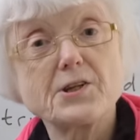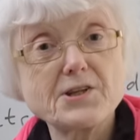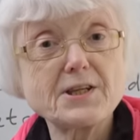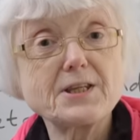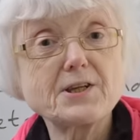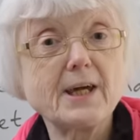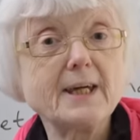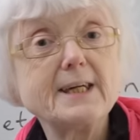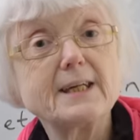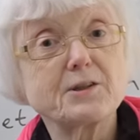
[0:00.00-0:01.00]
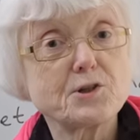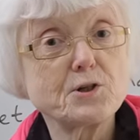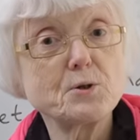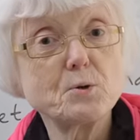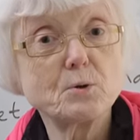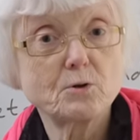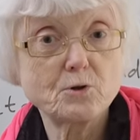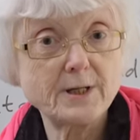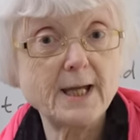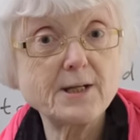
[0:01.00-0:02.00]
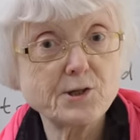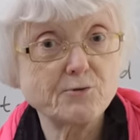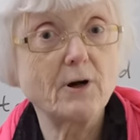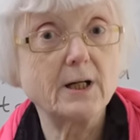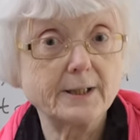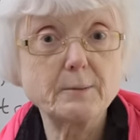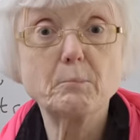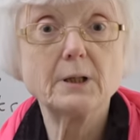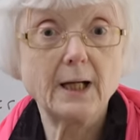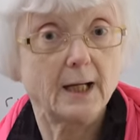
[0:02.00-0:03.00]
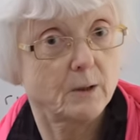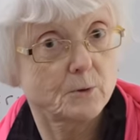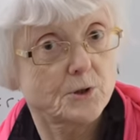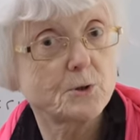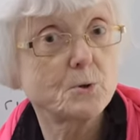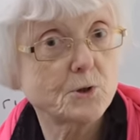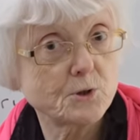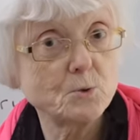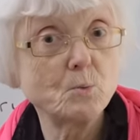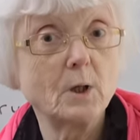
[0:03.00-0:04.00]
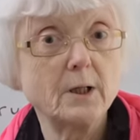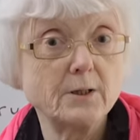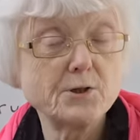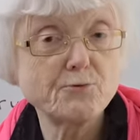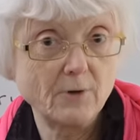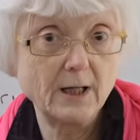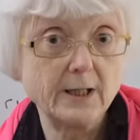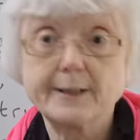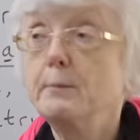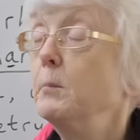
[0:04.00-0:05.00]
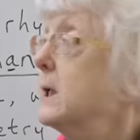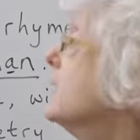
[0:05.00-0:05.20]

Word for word: does it take to create a rhyme? How do two words rhyme?